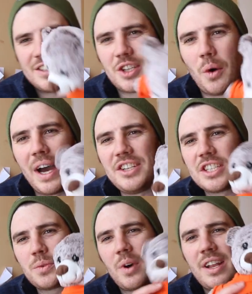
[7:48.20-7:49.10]
So I
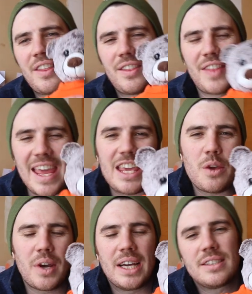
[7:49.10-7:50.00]
just wanna thank
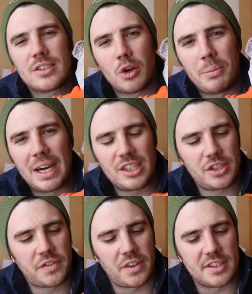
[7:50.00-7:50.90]
you guys so
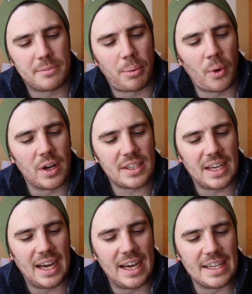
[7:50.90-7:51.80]
much for the support.
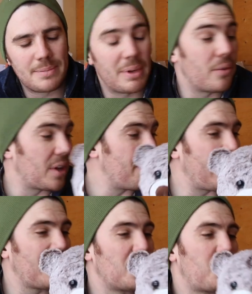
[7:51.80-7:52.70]
It's been a really
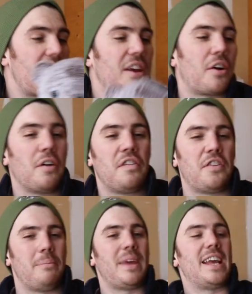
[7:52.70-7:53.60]
big learning curve
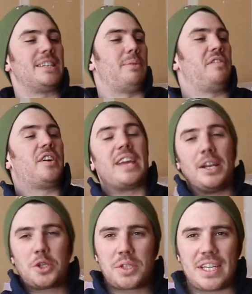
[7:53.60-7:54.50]
for me. It's been very
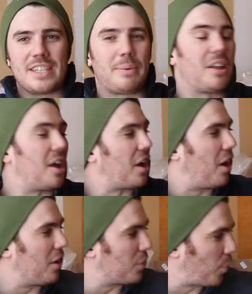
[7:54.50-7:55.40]
interesting. It's been a lot of
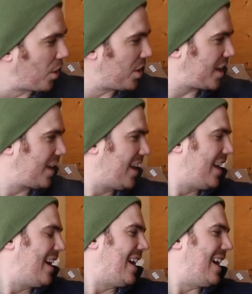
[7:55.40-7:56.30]
hard work,
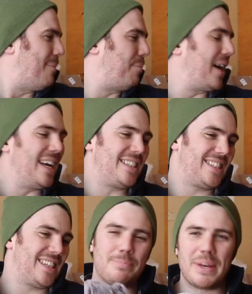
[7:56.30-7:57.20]
but
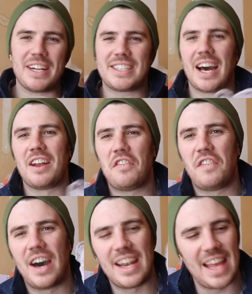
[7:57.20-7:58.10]
it's been a ton of
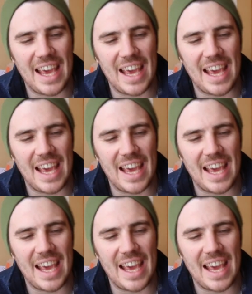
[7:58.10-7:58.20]
fun.